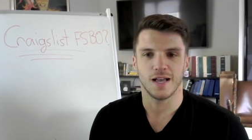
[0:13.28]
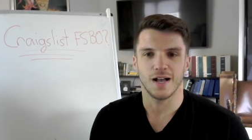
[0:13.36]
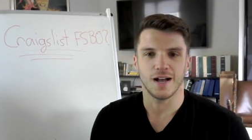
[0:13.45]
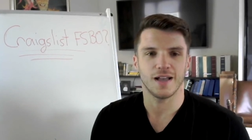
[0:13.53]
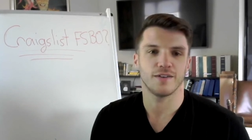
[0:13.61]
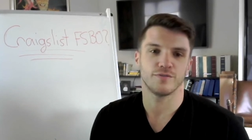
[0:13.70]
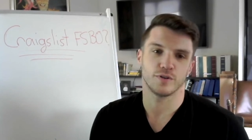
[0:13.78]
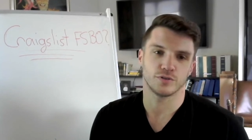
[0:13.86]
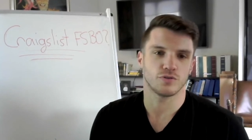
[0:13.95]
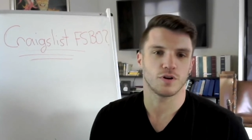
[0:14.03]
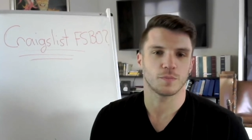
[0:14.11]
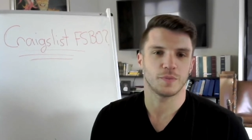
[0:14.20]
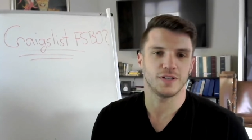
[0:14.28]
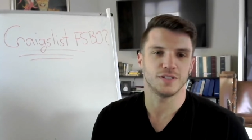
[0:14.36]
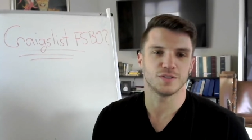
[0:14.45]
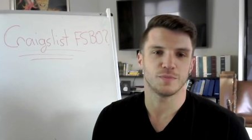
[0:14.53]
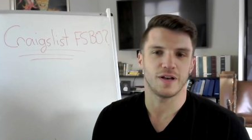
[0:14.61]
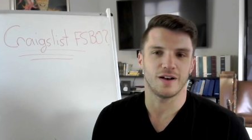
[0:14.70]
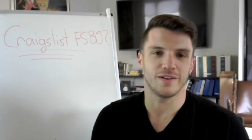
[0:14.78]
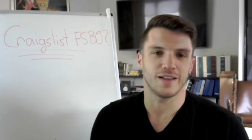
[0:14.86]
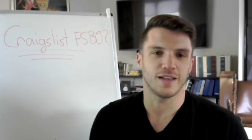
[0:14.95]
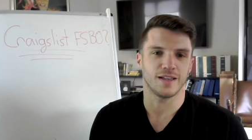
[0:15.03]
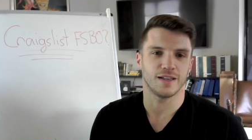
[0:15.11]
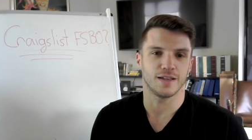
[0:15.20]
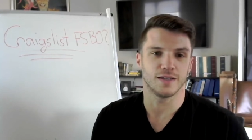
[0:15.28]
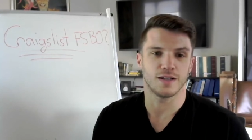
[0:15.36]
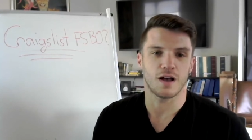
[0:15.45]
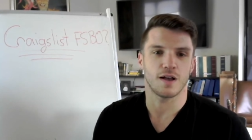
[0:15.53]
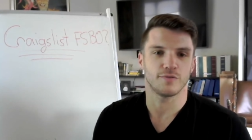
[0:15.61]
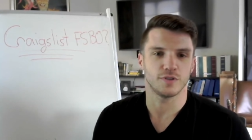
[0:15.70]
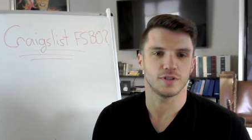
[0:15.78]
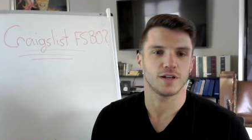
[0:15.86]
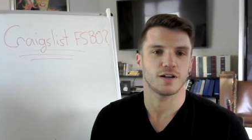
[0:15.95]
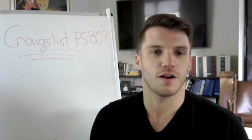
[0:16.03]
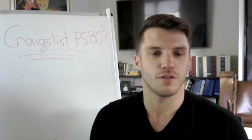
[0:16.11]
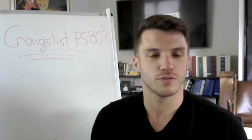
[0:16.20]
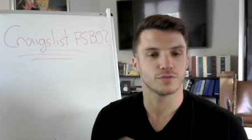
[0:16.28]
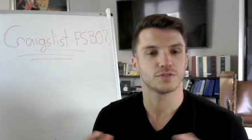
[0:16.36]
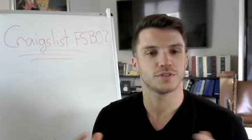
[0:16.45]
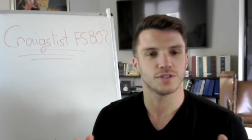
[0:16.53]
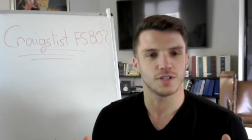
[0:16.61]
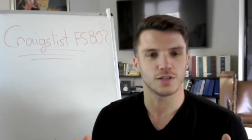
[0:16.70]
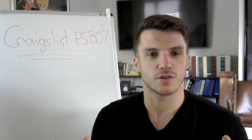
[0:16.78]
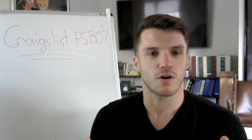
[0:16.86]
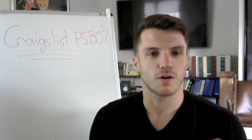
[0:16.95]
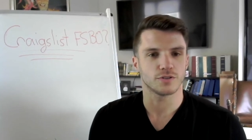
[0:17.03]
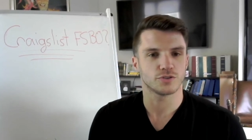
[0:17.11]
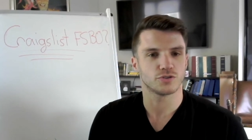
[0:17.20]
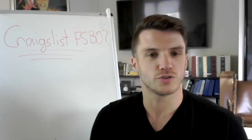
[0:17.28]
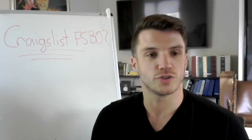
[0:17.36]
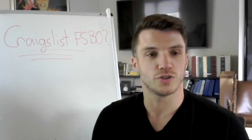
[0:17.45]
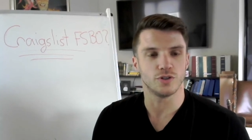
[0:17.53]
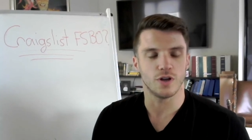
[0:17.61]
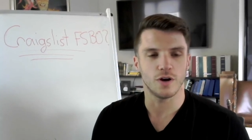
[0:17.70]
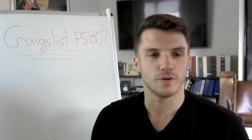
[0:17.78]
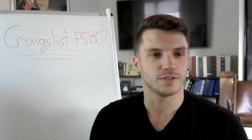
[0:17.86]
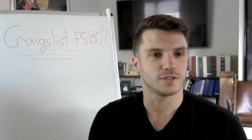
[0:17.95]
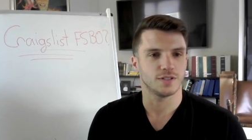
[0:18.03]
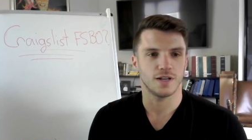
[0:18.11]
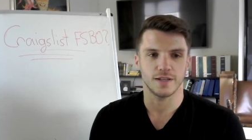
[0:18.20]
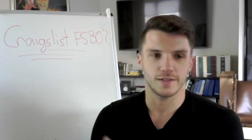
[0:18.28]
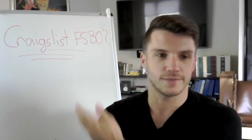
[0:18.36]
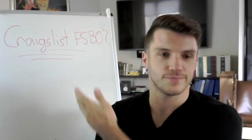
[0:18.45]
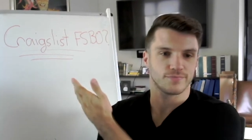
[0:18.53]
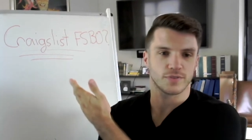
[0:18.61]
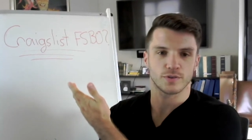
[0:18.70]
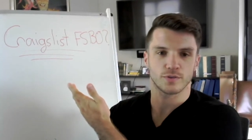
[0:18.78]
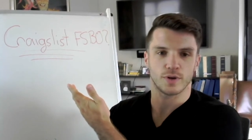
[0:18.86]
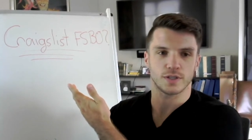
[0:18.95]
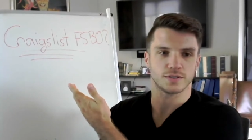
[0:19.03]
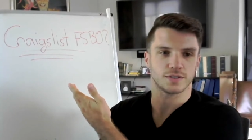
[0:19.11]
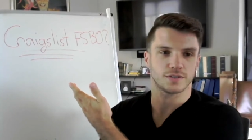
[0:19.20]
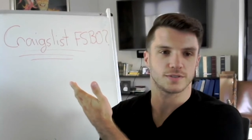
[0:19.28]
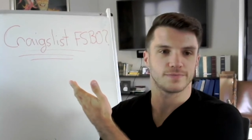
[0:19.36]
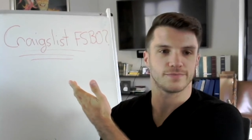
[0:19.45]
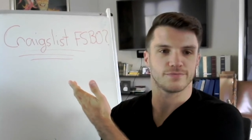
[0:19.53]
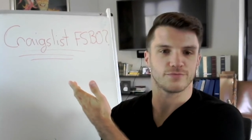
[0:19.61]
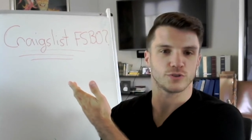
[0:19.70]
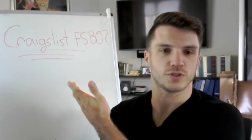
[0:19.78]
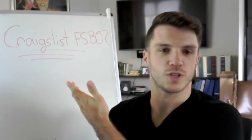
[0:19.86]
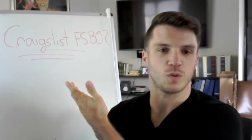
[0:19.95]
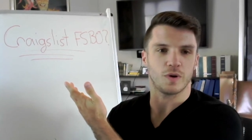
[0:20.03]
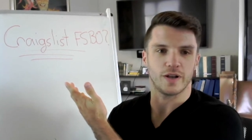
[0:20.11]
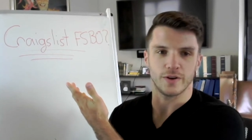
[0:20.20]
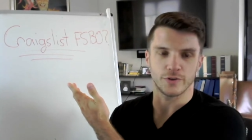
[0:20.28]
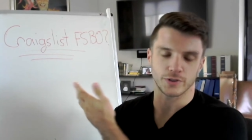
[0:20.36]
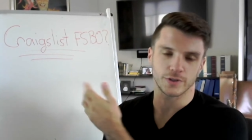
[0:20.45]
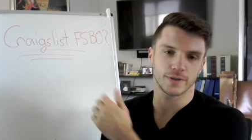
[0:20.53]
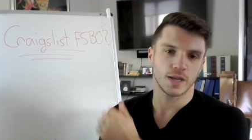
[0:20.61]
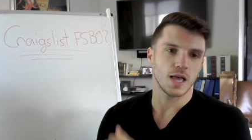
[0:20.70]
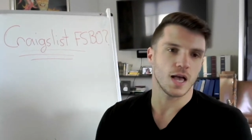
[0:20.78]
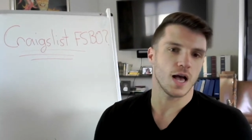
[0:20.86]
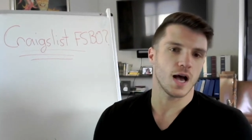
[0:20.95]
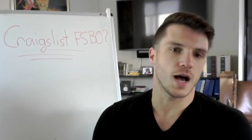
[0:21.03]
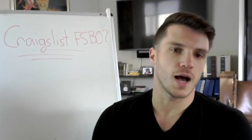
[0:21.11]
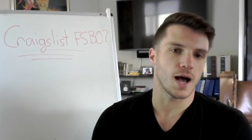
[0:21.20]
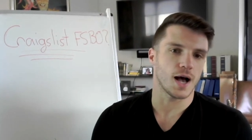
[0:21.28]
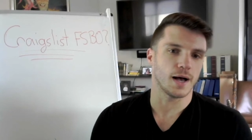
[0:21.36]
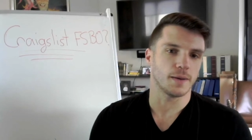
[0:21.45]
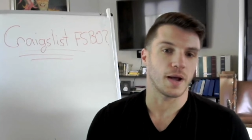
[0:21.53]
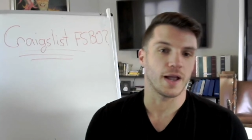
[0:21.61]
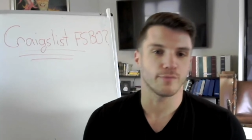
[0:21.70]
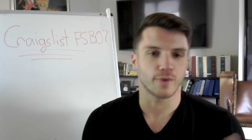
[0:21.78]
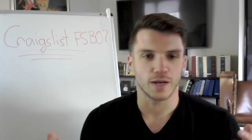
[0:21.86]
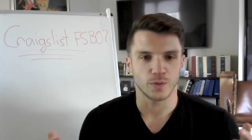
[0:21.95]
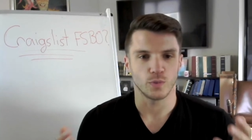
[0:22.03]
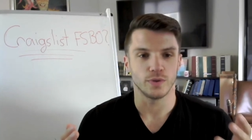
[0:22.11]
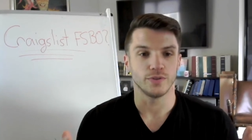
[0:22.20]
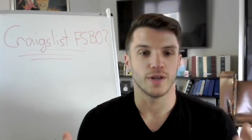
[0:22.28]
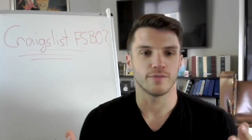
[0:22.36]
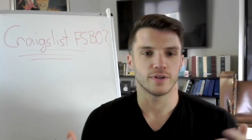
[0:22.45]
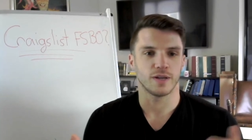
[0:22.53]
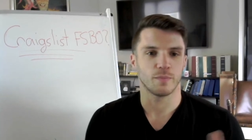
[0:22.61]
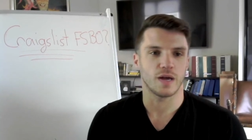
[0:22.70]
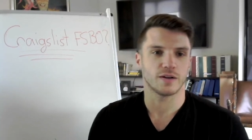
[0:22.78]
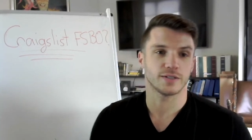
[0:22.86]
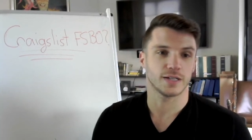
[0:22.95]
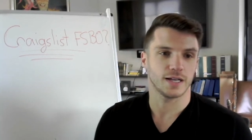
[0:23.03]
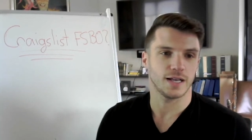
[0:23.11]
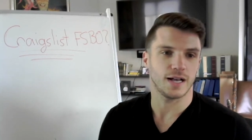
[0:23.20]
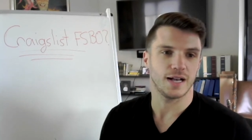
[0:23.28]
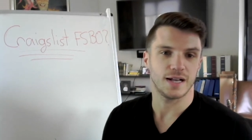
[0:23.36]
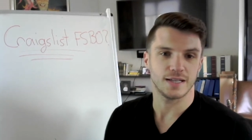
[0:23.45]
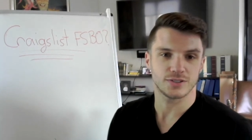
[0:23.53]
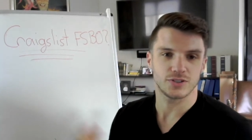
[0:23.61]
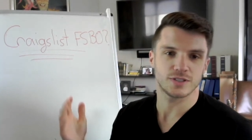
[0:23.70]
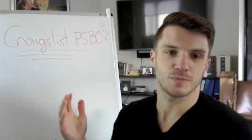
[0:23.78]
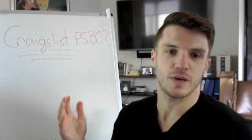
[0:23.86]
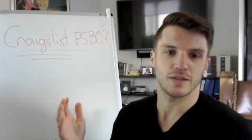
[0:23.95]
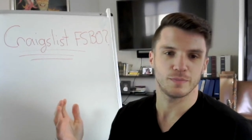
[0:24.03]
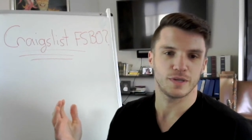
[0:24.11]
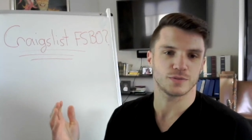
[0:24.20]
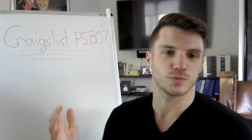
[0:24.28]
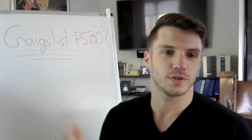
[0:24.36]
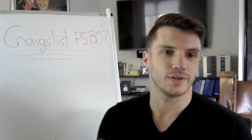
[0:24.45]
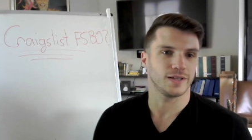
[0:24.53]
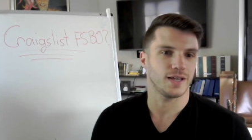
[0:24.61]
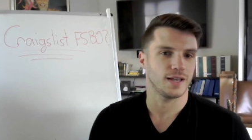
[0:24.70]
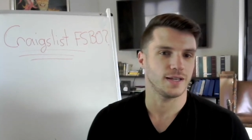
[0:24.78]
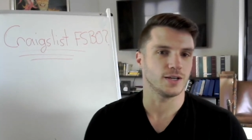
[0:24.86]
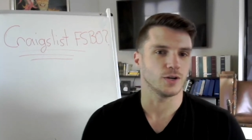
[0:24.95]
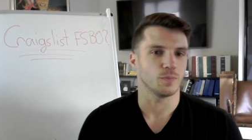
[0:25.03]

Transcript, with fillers: I have very strong opinions about and I feel like others in the car industry should know. And today, Craigslist, for sale by owner. Uh, my handwriting will never get better, uh, so that's about the best we're going to get here.